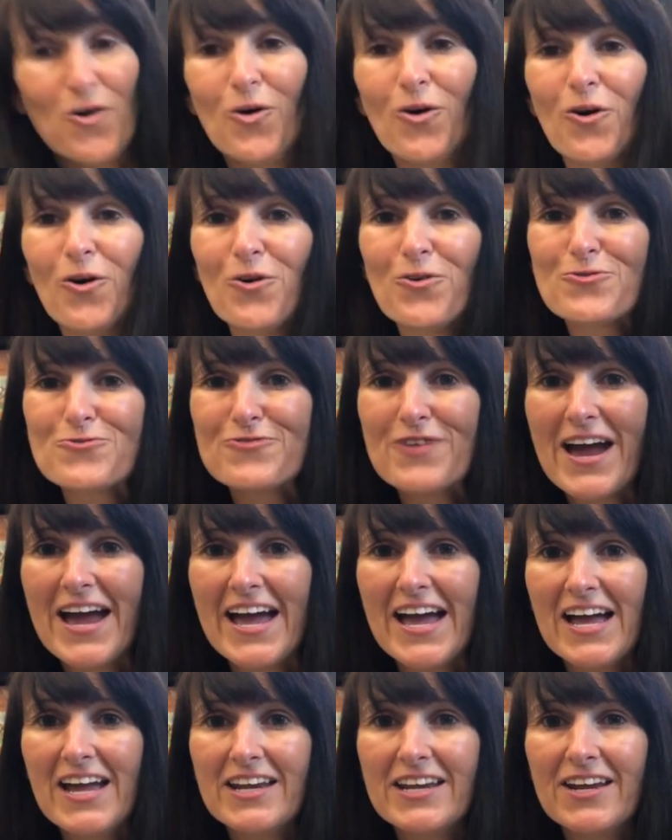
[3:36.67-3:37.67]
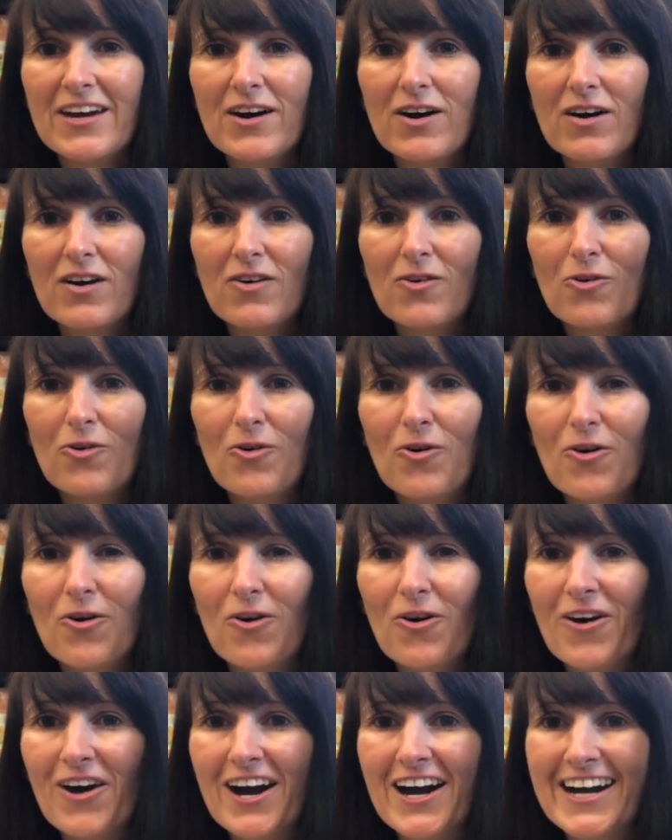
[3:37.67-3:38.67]
or red
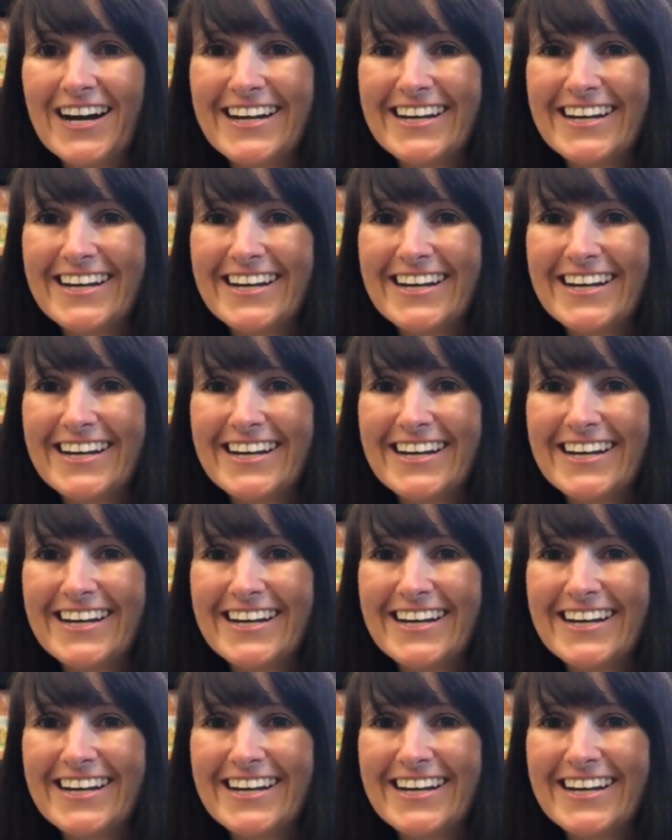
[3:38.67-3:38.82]
or